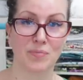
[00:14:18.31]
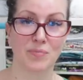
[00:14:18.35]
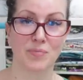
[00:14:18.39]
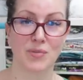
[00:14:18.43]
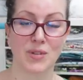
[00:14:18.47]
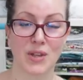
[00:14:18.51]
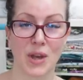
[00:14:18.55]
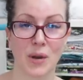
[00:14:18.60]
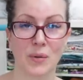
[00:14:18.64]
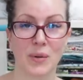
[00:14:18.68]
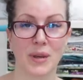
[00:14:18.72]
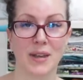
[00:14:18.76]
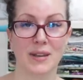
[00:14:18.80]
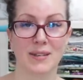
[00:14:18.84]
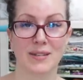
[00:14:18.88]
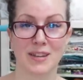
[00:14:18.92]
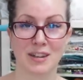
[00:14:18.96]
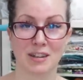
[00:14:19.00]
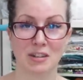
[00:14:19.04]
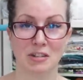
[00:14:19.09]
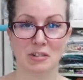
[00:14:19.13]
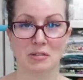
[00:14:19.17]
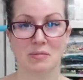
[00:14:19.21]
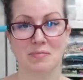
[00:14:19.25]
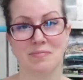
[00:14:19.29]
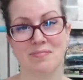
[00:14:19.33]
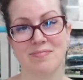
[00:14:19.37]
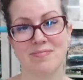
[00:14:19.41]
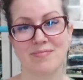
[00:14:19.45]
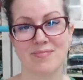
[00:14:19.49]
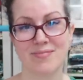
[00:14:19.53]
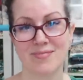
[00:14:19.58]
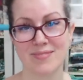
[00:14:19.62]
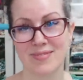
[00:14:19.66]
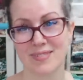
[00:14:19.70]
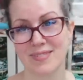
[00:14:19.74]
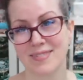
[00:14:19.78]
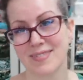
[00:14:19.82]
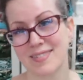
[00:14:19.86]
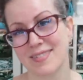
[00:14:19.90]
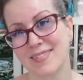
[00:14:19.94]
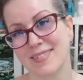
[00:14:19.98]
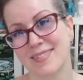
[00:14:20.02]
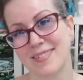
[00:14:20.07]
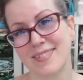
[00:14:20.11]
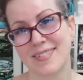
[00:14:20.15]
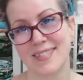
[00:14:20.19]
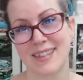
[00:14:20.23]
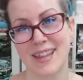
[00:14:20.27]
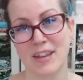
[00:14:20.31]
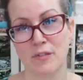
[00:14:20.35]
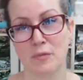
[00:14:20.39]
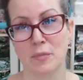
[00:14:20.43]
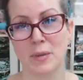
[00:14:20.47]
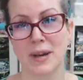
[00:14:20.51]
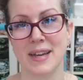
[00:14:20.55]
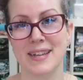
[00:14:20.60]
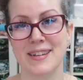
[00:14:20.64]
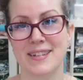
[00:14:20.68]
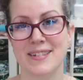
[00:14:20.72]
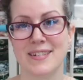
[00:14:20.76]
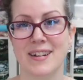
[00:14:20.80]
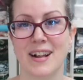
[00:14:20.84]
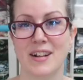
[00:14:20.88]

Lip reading: sewing, so never mind.